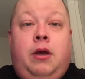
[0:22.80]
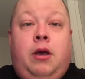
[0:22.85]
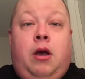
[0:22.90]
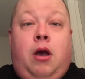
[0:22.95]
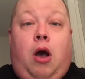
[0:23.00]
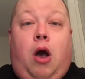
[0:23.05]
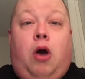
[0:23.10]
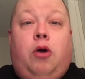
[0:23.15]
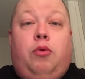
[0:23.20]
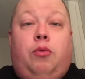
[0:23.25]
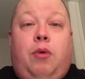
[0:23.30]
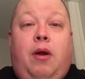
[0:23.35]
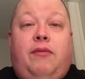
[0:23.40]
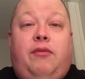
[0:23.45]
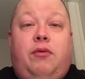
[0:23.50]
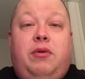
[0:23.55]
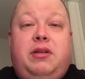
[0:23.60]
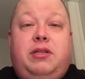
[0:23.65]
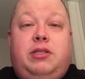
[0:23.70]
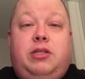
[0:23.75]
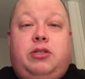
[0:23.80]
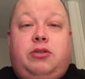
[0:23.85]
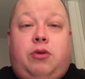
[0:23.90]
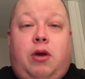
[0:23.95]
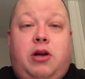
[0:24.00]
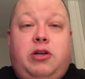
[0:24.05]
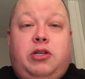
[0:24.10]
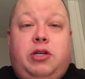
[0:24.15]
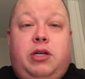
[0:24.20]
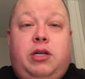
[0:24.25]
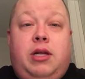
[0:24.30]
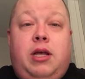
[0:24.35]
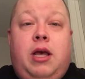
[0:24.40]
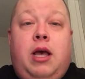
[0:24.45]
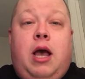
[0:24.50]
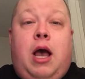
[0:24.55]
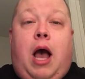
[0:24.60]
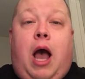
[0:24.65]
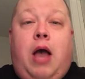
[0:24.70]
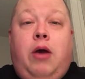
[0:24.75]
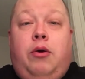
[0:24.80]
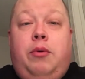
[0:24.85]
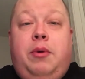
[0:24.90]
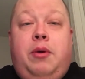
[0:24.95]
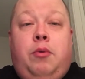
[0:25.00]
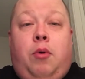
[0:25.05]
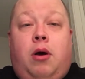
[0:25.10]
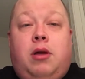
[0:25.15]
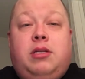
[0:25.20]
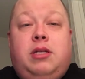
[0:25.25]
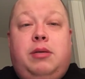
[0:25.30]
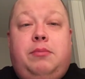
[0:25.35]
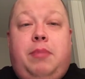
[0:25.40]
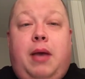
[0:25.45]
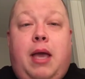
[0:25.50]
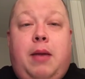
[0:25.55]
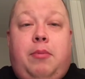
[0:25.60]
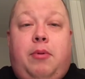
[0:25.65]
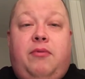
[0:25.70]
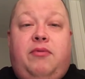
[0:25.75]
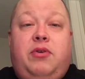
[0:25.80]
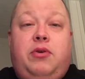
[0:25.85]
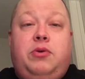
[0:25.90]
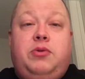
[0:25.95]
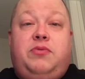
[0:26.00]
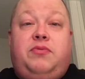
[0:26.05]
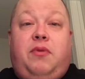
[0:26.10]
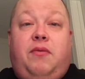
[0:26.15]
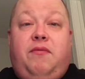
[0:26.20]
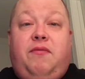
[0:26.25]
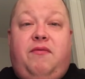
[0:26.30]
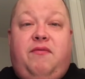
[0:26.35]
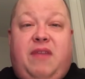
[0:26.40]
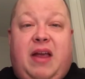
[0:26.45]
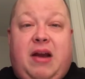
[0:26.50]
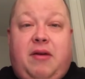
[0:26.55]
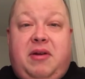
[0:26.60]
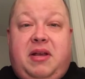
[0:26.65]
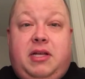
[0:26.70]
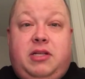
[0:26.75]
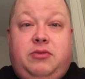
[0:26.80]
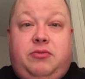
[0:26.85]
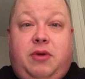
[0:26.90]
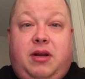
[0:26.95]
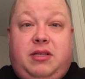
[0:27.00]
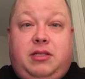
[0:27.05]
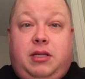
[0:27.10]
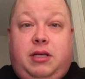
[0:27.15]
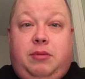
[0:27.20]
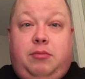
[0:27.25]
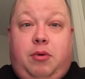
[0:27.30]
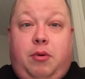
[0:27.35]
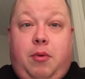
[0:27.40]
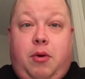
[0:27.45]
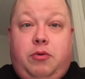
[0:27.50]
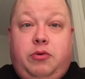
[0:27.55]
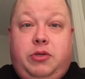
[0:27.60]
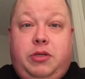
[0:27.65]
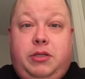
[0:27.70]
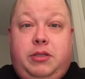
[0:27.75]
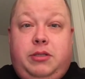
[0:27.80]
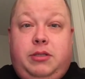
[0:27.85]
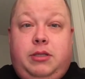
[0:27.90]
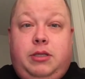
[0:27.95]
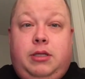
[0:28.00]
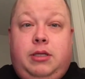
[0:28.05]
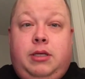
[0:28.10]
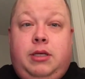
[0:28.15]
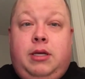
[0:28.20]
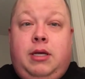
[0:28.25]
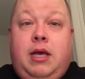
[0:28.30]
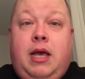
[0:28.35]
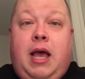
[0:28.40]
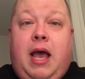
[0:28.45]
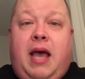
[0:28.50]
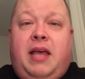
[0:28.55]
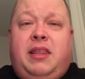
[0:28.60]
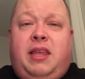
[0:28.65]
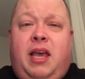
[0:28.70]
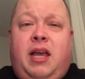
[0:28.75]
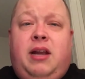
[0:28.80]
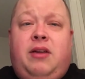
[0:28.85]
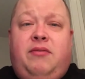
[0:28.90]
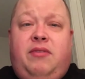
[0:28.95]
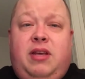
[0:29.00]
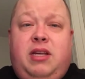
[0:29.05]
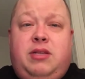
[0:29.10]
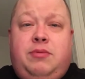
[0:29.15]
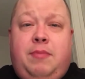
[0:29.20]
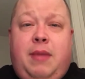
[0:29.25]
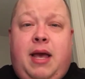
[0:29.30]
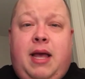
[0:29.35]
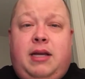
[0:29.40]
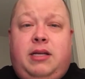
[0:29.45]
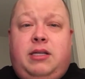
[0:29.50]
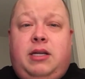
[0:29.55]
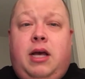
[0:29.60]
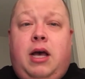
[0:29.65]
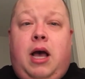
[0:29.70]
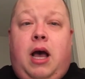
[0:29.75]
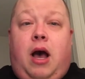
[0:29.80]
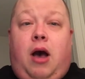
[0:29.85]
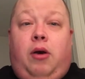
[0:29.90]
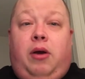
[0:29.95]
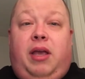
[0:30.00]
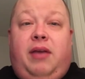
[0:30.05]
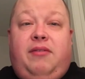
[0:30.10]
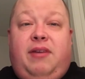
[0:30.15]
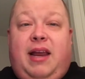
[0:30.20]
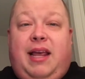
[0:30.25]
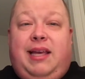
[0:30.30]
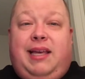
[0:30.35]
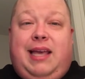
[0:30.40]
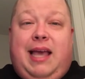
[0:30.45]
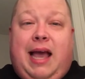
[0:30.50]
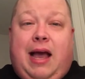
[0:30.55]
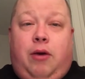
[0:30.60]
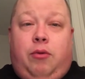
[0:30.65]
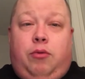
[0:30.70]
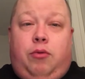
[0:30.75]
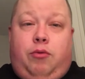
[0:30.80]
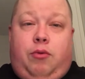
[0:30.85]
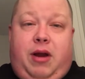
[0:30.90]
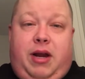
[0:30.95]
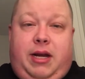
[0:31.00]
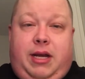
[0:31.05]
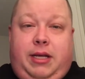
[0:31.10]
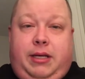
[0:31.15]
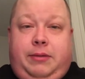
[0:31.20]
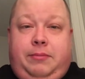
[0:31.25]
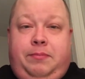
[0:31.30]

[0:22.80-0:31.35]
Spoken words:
On Referee's Discretion, I will be watching pay-per-views from various wrestling promotions. At the end of each match, I'll give it a count rating.